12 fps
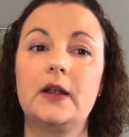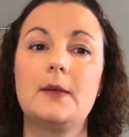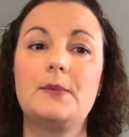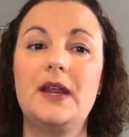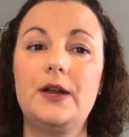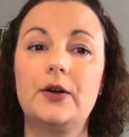
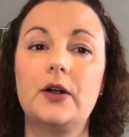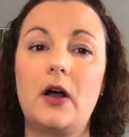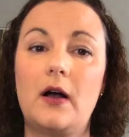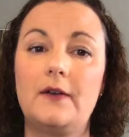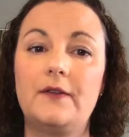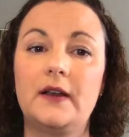Peter
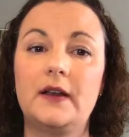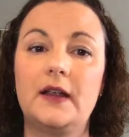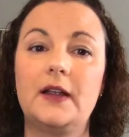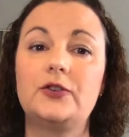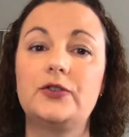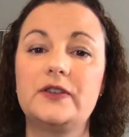Coffin,
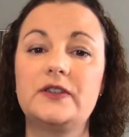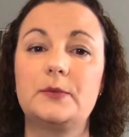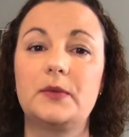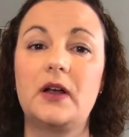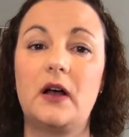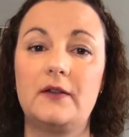and Tristram
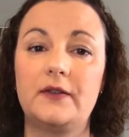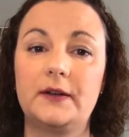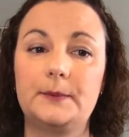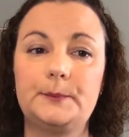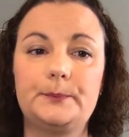Coffin.